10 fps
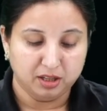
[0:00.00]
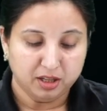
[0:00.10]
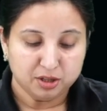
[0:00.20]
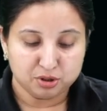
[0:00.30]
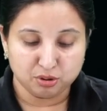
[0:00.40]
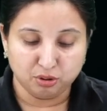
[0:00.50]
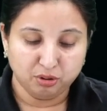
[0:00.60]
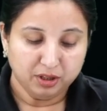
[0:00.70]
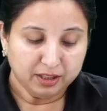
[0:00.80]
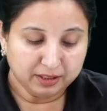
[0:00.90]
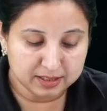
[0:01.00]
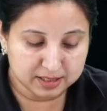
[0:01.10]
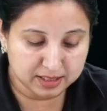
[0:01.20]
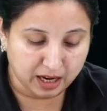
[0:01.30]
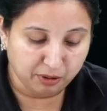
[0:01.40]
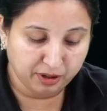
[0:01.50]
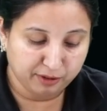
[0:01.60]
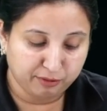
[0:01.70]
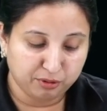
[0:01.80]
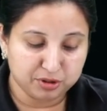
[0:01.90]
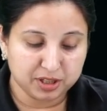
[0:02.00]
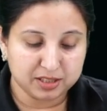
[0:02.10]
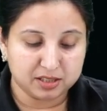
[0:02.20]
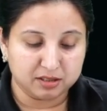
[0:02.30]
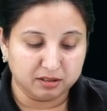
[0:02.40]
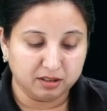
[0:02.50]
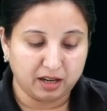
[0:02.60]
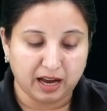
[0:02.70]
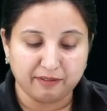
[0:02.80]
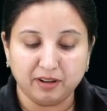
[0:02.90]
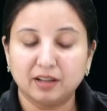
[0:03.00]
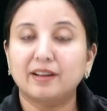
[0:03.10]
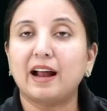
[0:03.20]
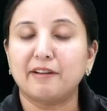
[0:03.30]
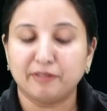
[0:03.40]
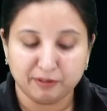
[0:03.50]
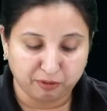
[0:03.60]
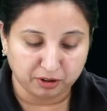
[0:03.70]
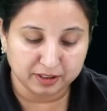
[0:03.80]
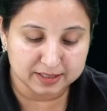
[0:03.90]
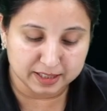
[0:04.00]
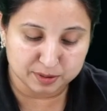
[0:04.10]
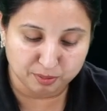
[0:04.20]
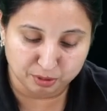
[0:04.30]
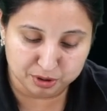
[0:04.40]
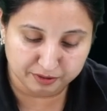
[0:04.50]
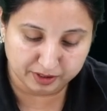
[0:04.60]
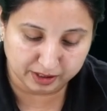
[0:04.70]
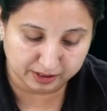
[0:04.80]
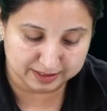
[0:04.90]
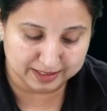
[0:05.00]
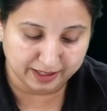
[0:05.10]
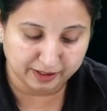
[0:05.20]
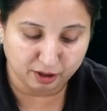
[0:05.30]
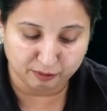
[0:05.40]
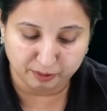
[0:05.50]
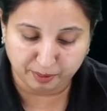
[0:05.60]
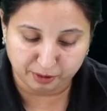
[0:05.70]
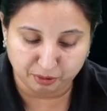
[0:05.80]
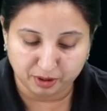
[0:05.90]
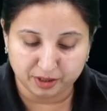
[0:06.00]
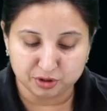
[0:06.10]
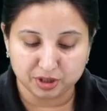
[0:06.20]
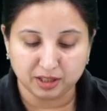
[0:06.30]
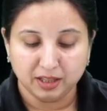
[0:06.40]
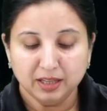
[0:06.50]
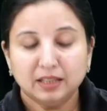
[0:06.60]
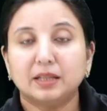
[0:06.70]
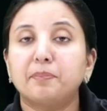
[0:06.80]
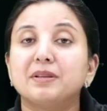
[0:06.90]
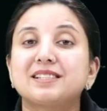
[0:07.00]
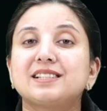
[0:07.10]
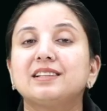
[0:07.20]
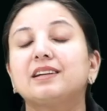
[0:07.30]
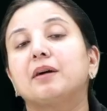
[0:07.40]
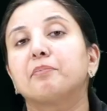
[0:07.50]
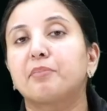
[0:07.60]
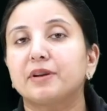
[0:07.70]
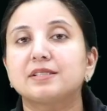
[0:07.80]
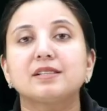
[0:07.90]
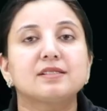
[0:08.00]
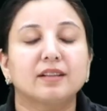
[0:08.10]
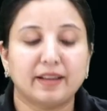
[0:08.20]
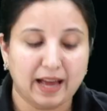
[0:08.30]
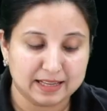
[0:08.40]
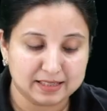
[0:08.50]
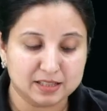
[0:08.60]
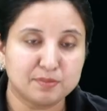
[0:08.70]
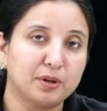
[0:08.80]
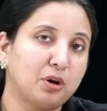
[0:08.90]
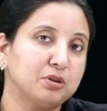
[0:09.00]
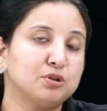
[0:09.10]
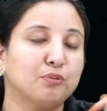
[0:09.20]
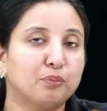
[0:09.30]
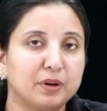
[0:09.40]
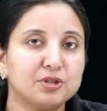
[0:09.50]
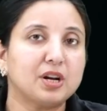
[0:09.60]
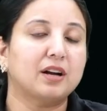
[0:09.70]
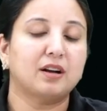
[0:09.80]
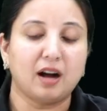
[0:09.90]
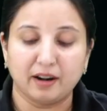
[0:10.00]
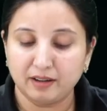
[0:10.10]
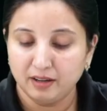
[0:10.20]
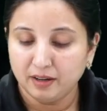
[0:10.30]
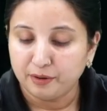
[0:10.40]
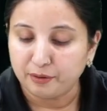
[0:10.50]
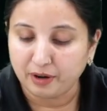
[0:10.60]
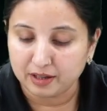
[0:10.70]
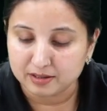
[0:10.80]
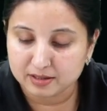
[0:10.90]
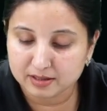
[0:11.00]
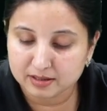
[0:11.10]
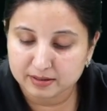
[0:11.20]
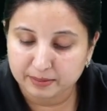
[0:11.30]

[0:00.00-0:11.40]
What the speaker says: So this is how, if you just have a graphic for this explosion within the cylinder of a petrol engine, the piston compresses the gases because of which a car runs.